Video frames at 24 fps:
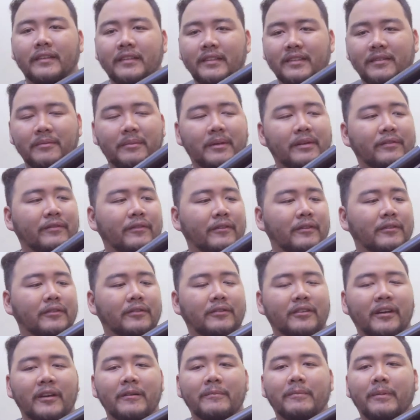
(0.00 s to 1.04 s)
This is a Manfrotto
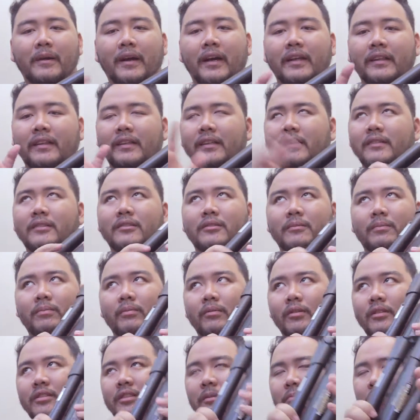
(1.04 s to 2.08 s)
tripod. This
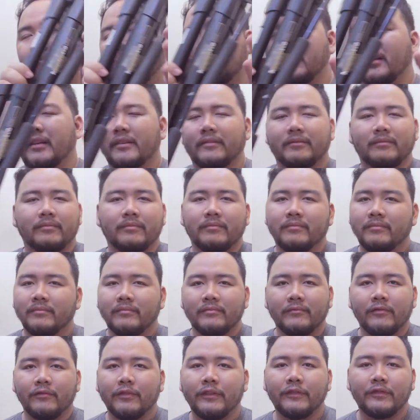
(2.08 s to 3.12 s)
supports up to like
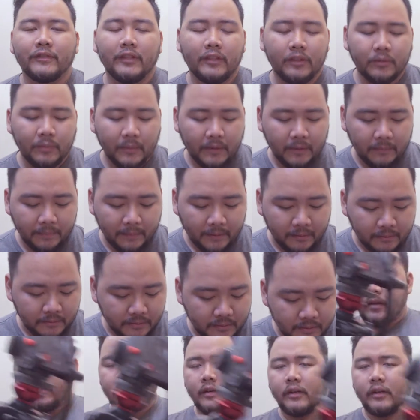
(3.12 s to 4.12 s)
15, 20 pounds.